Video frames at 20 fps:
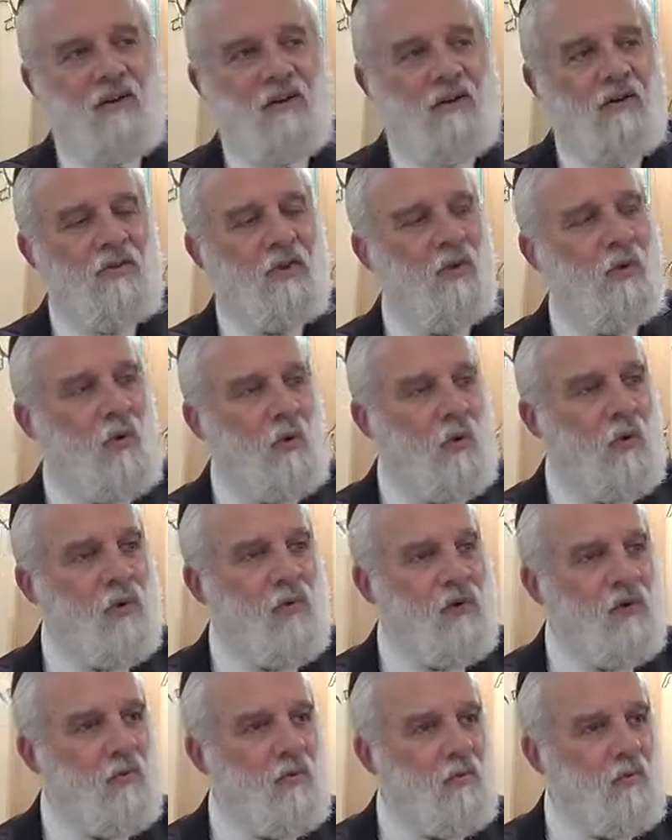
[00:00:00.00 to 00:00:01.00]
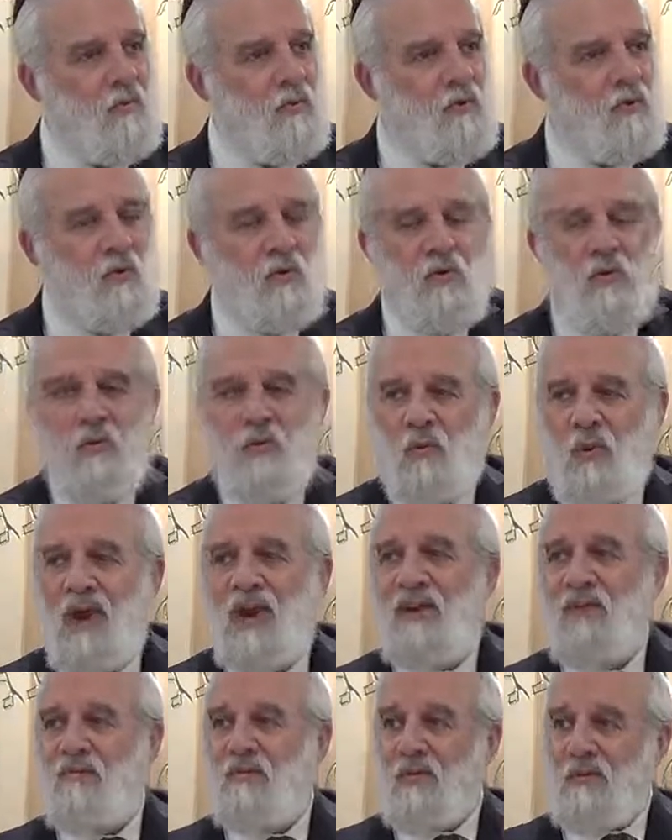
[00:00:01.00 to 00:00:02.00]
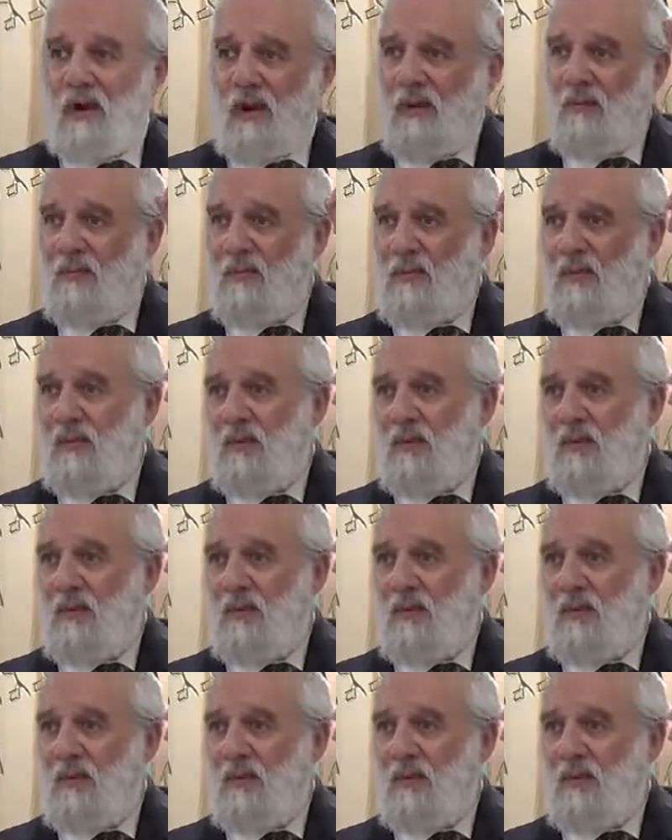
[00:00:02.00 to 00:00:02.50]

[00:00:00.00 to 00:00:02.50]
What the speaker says: all the reward that was awaiting for him.